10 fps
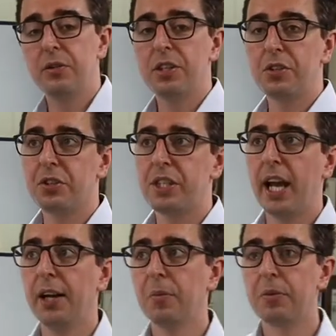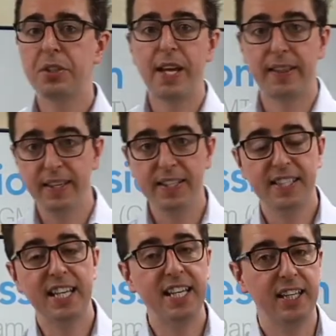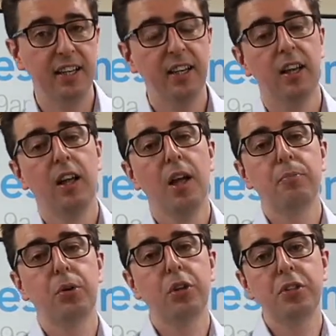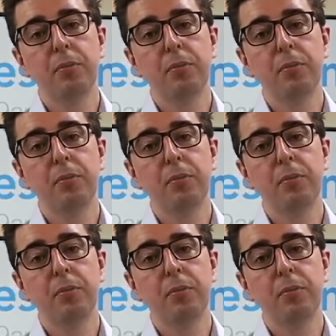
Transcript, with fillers: is just help set the scene, but also